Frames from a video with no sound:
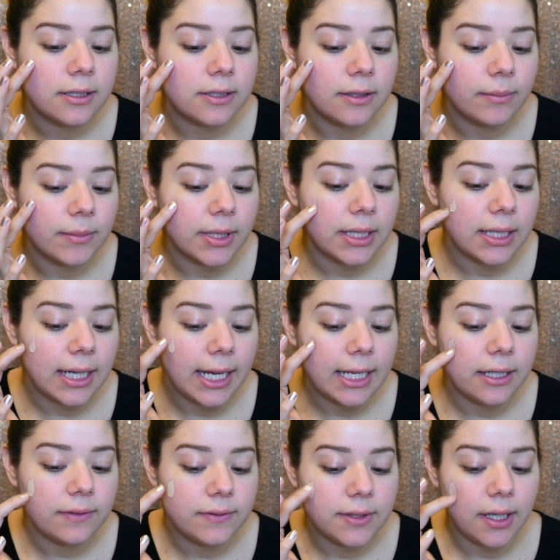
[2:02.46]
So I'm going to kind
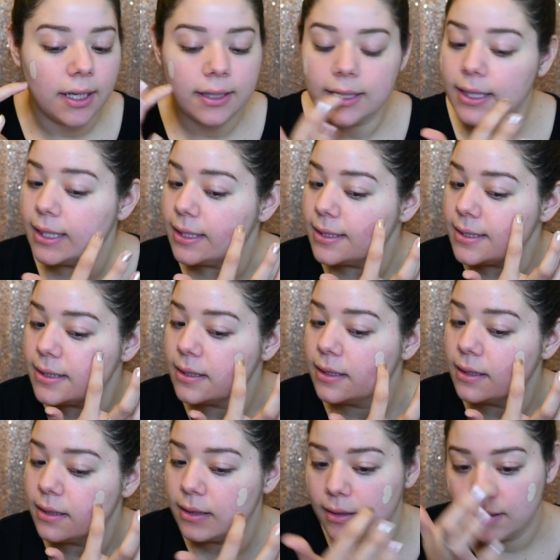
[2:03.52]
of dot this
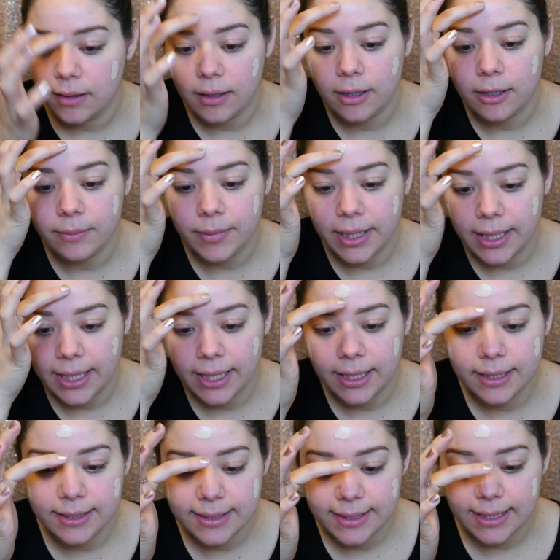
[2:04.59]
on my
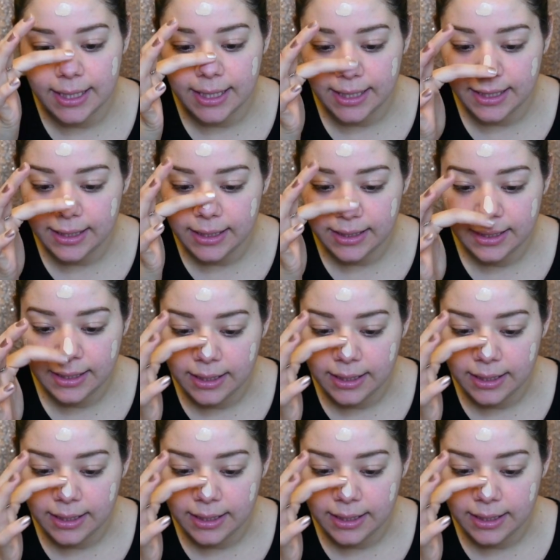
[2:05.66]
skin,